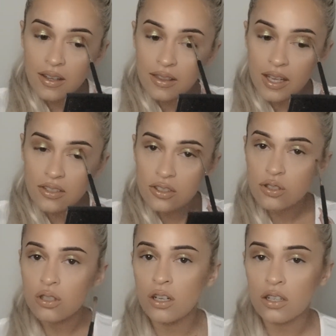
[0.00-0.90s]
And that
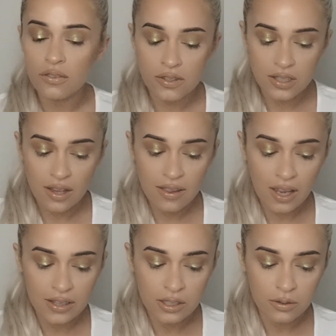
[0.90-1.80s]
just solves
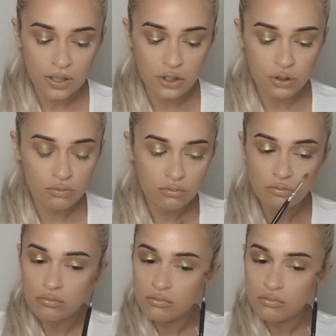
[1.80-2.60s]
that little issue.